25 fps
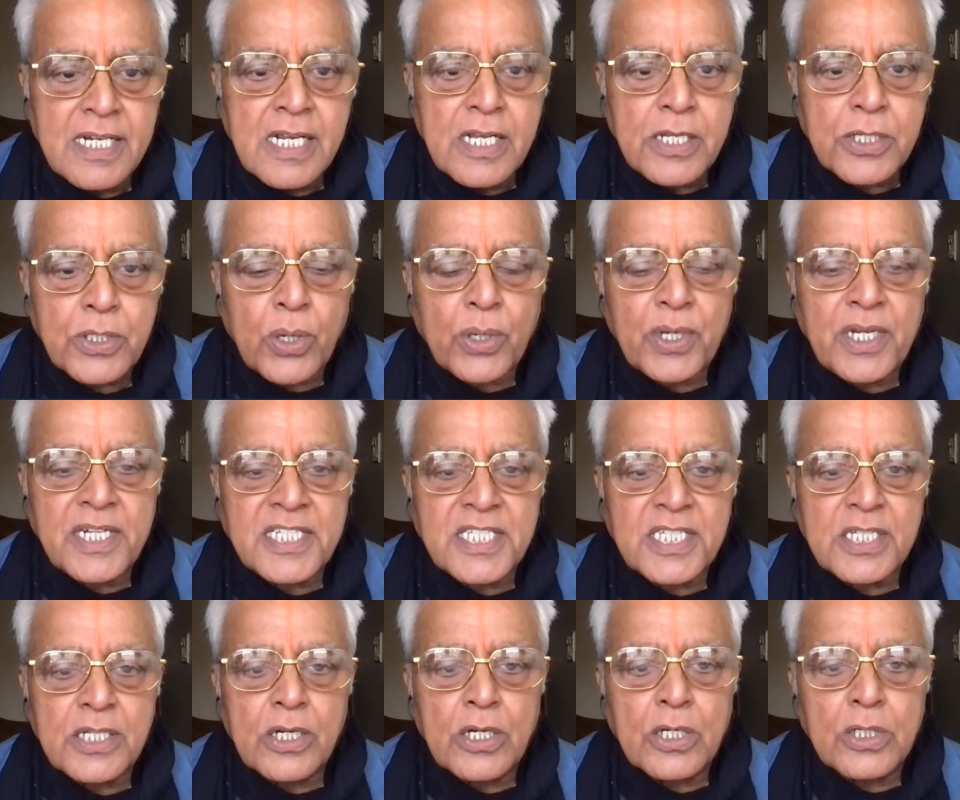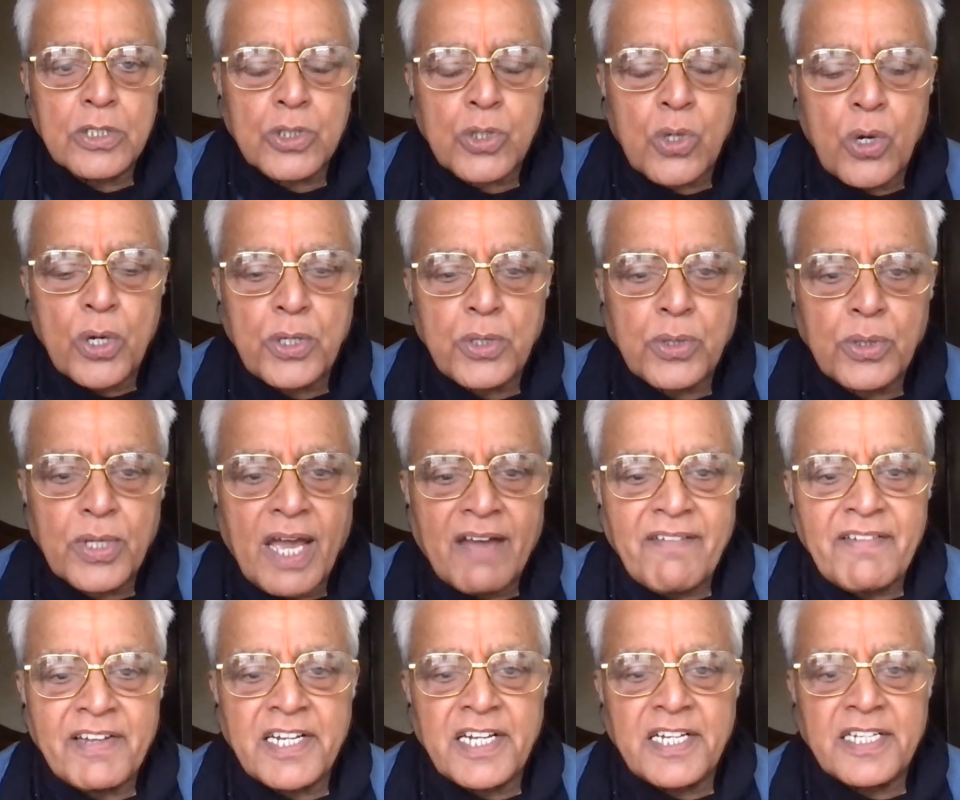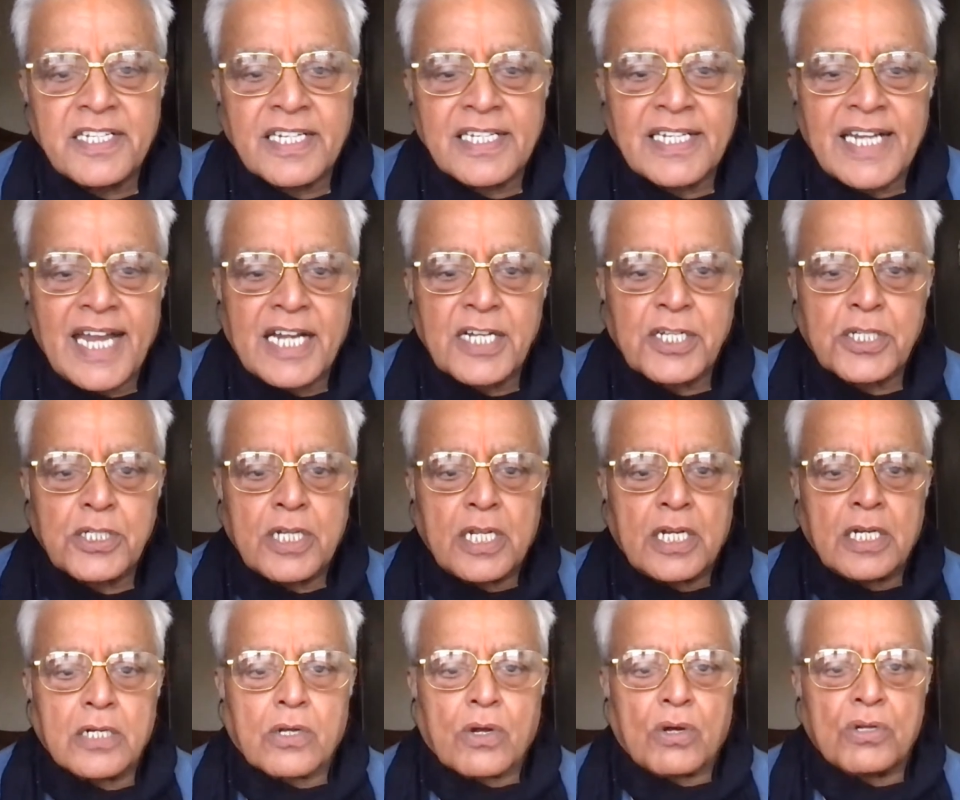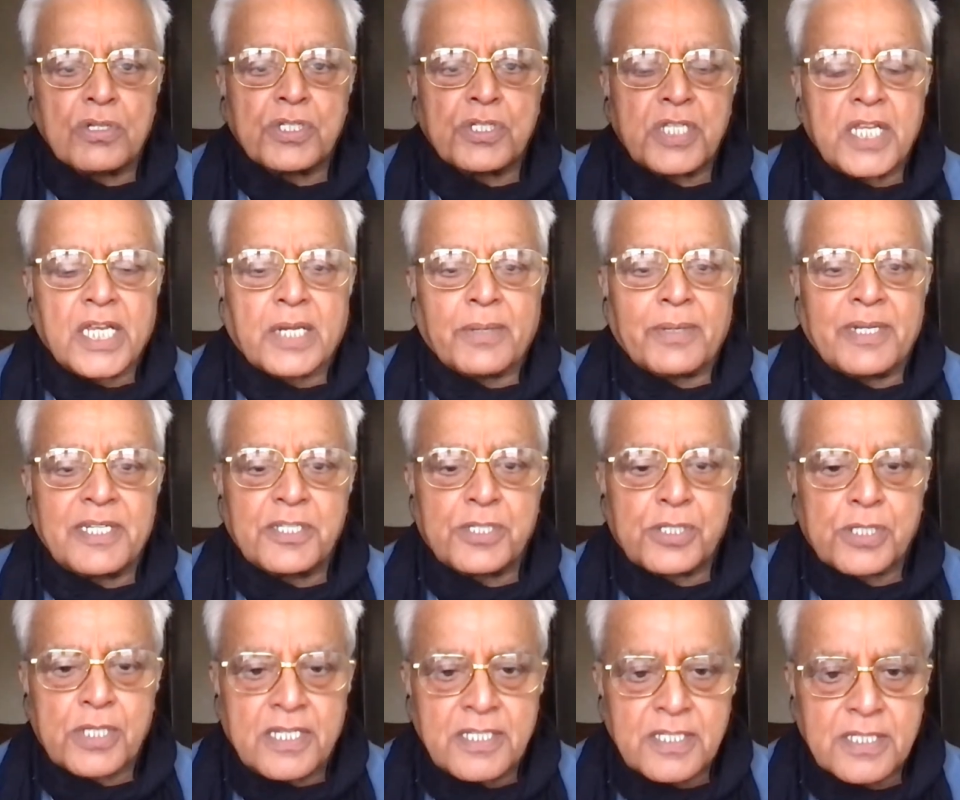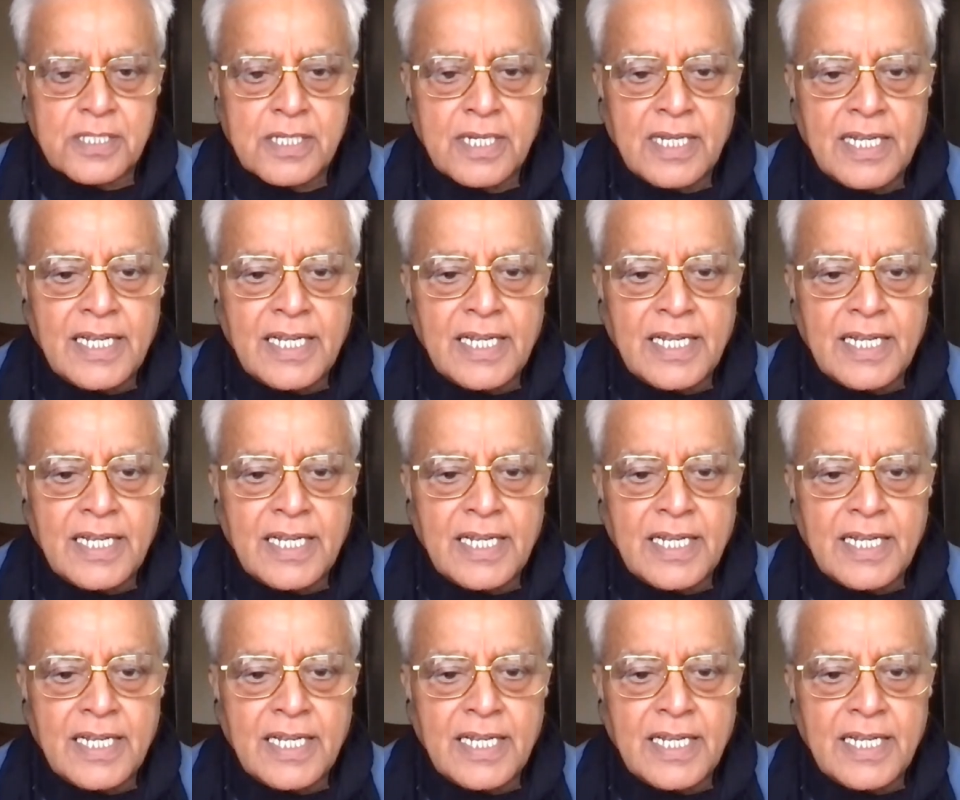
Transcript: So it's going to have an international consequences.